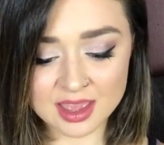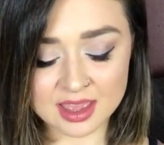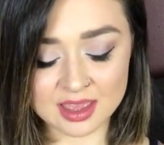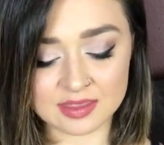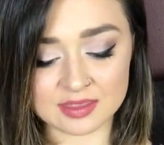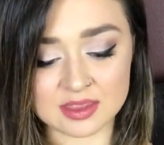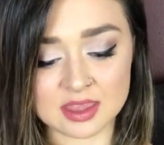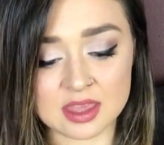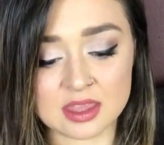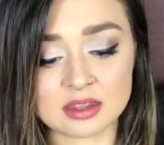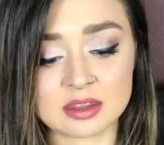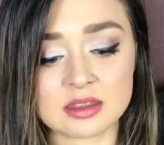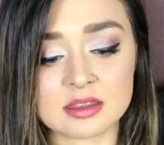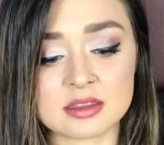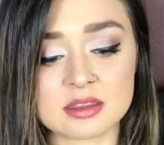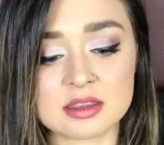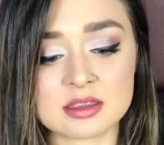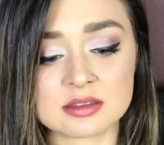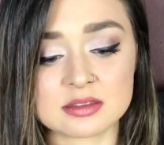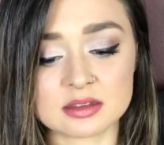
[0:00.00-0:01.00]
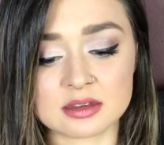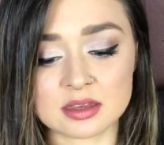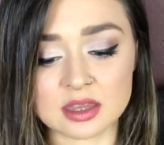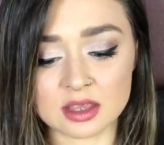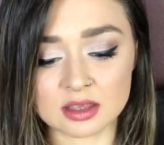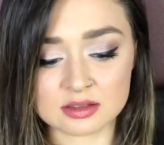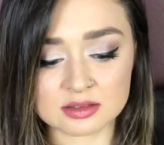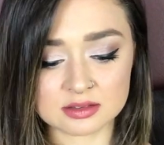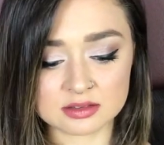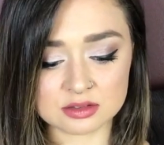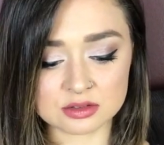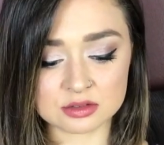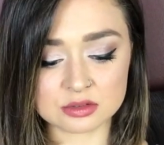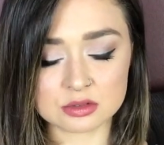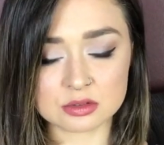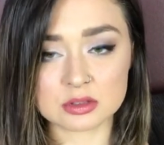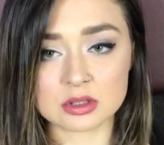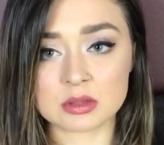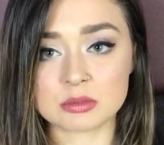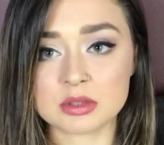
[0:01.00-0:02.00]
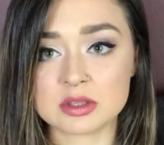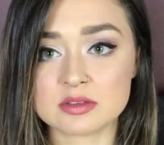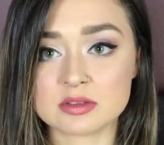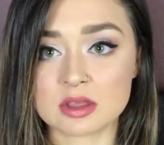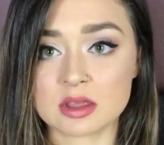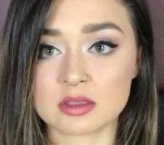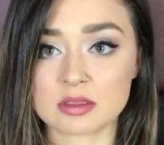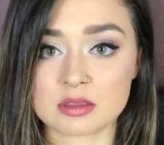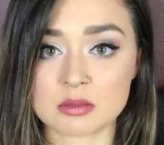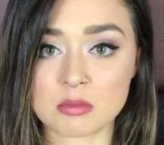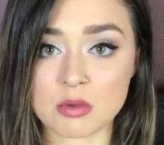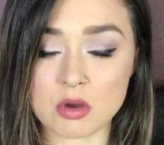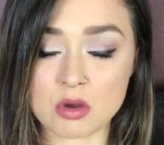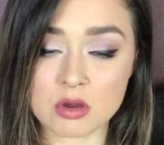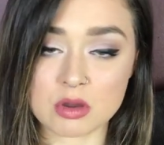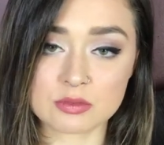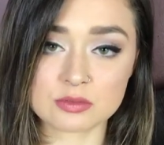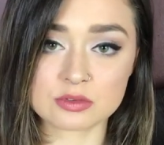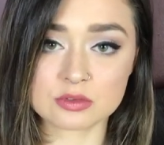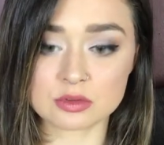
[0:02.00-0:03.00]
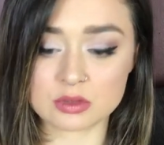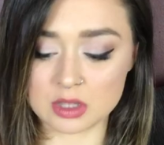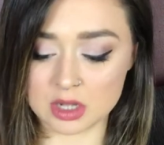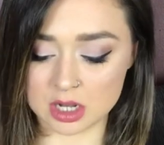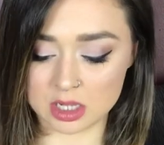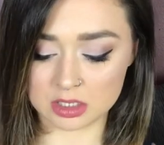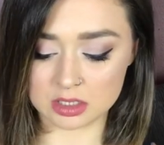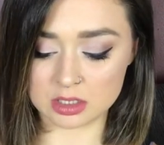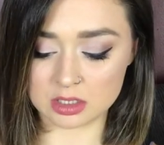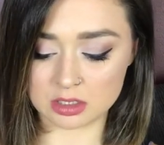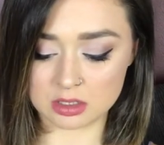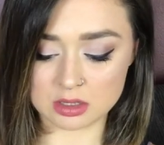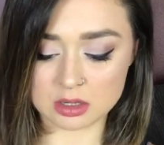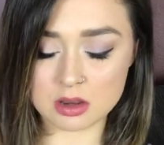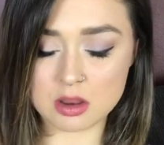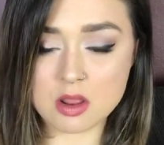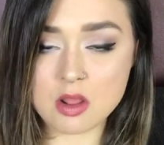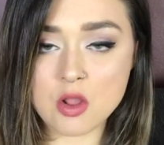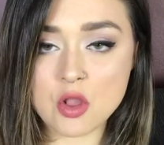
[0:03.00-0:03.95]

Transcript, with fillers: And then these next two, let me take them off so that I can